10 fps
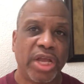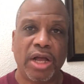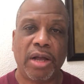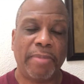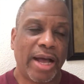
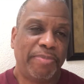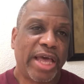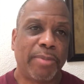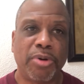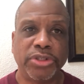I'm
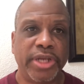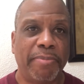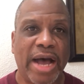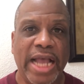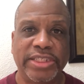not a person
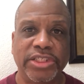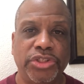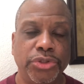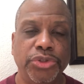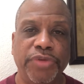that buys
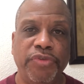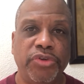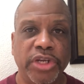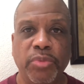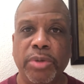into if you
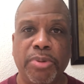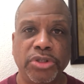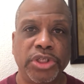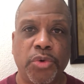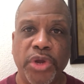sleep with a
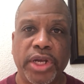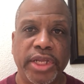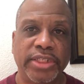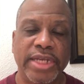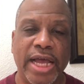person
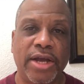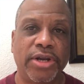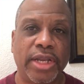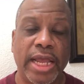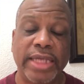quickly, it's not
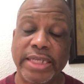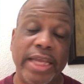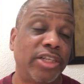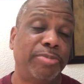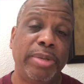going to last.
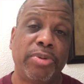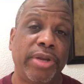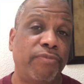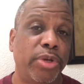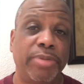Hey, there's people
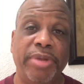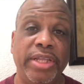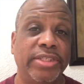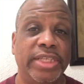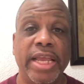that went to
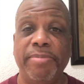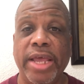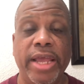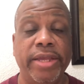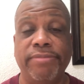bed the same
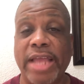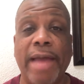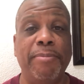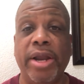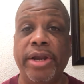day and
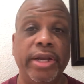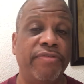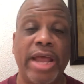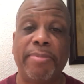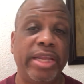got married,
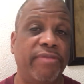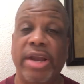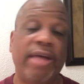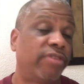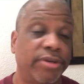lived happily
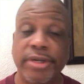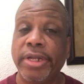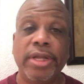ever after.